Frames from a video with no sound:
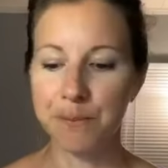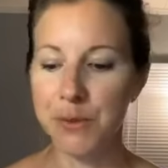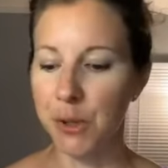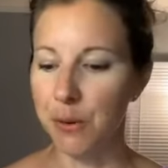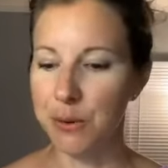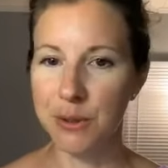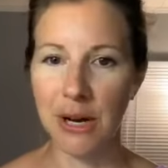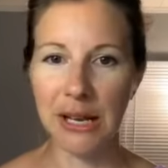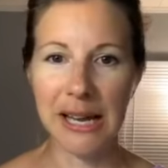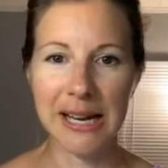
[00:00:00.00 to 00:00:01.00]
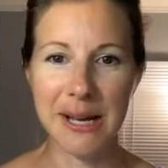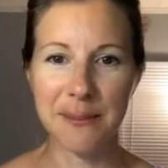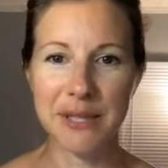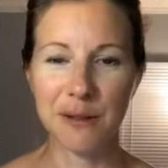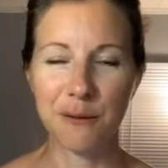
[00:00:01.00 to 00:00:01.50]
So those are our
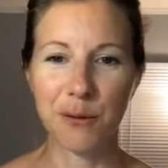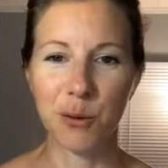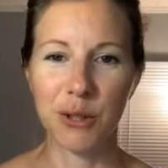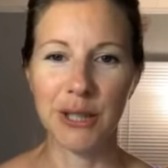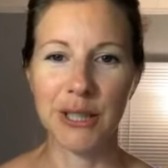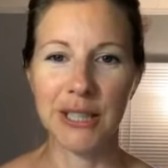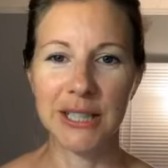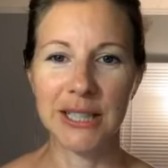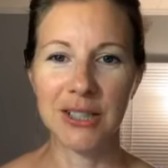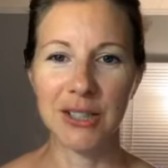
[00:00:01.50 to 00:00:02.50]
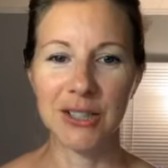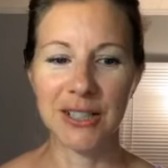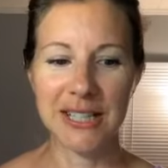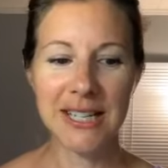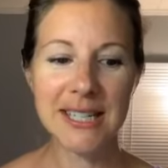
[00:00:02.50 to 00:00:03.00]
lineups for
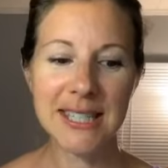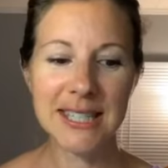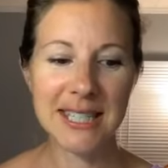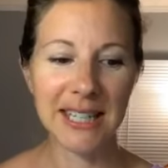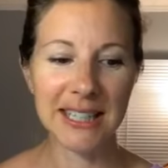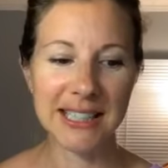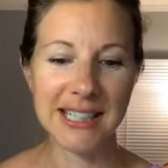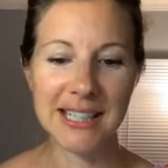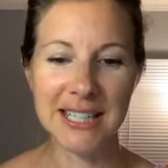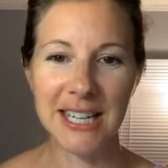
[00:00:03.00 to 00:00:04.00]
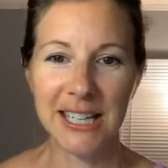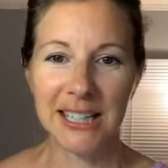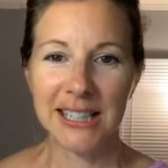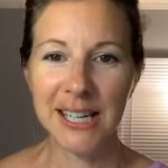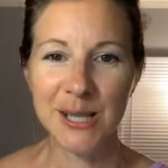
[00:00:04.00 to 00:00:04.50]
August. And
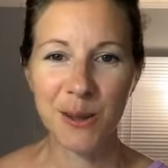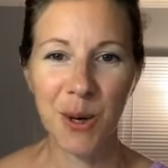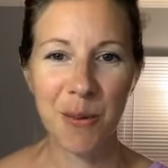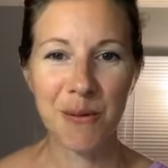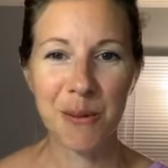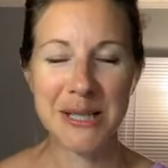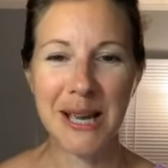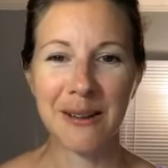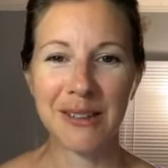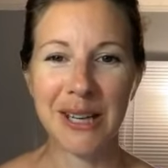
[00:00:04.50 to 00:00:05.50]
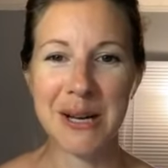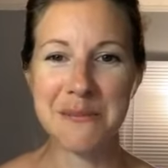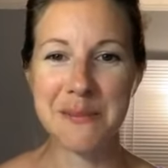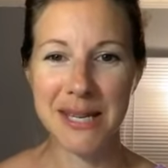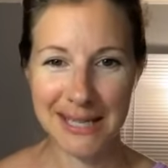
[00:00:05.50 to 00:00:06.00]
yeah, so I hope everybody's having an
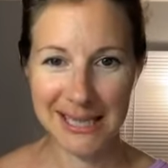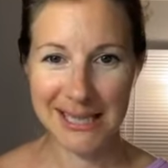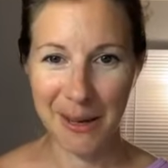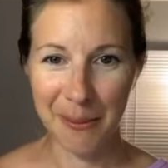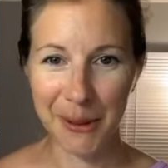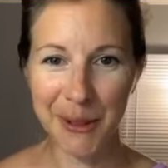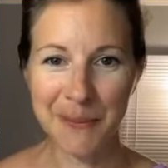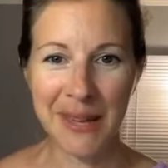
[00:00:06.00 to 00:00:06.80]
amazing summer.